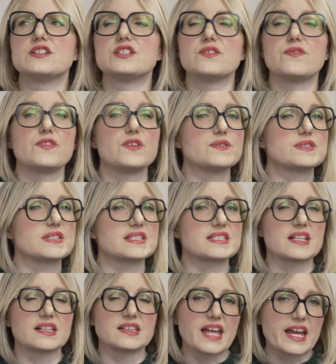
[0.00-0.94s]
diffuses
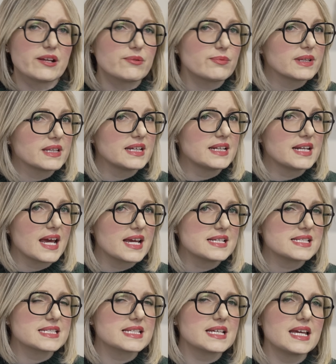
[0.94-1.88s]
the light really
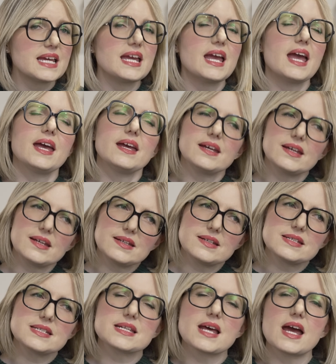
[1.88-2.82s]
nicely,
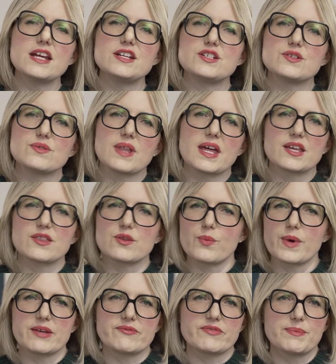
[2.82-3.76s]
and I do like the
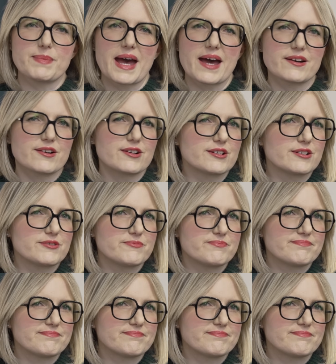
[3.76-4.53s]
wavy pattern.